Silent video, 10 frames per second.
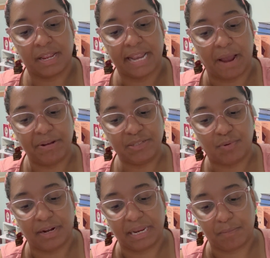Now at
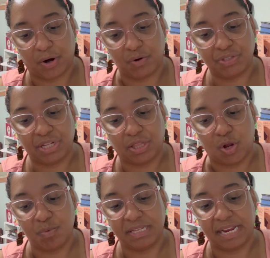20, Margot is
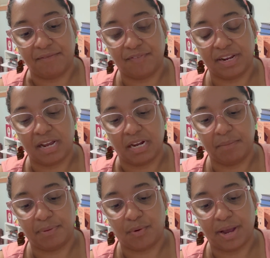alone with an infant,
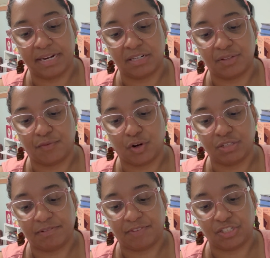unemployed, and on the verge
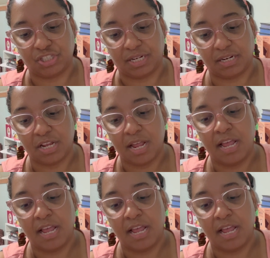of eviction.